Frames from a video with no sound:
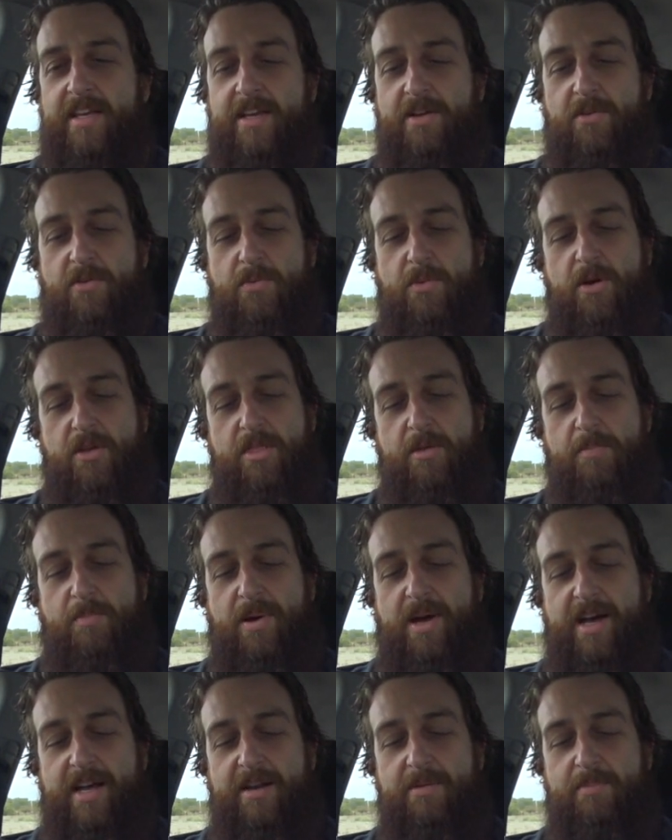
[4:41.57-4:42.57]
It was worth a
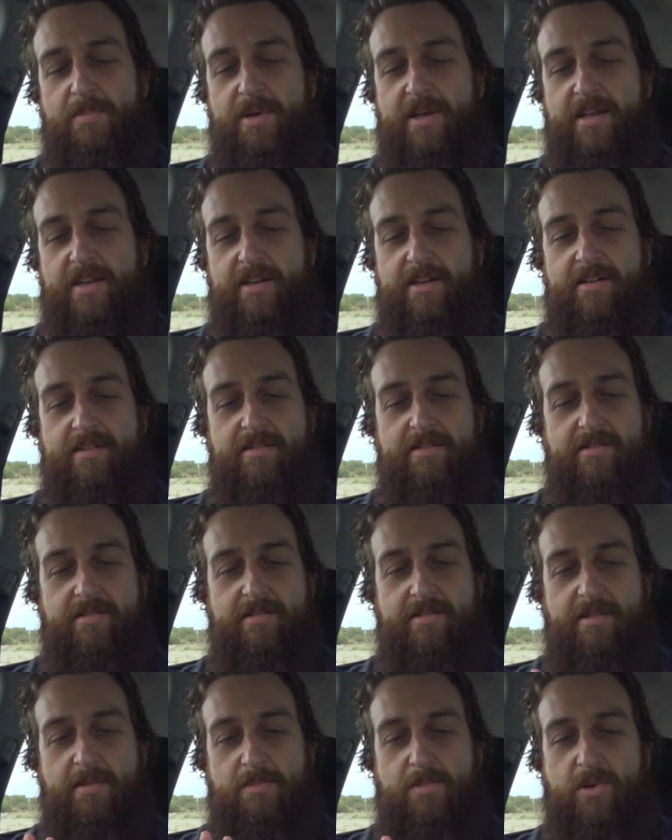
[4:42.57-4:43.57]
punt, but
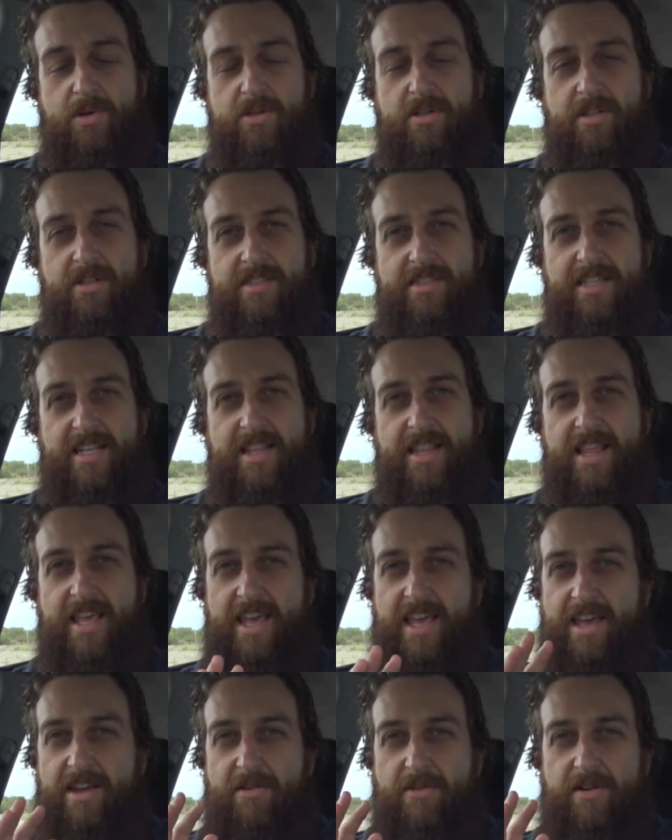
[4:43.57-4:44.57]
the booklet's in
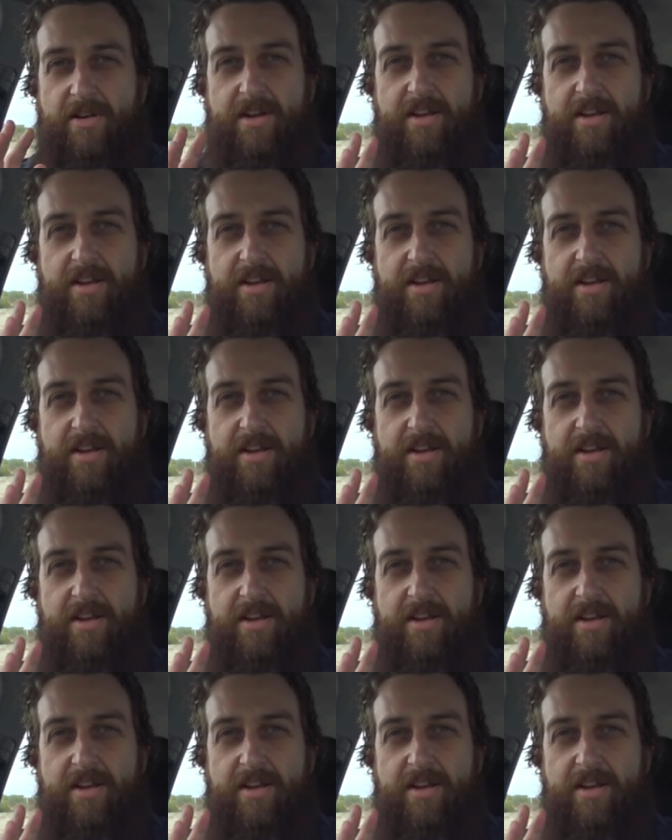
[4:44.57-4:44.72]
there,